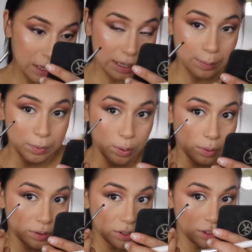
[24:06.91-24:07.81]
And I'm
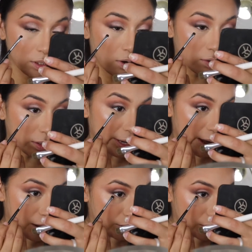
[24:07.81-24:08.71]
going to start on the
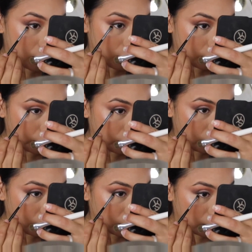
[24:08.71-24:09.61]
outer corner,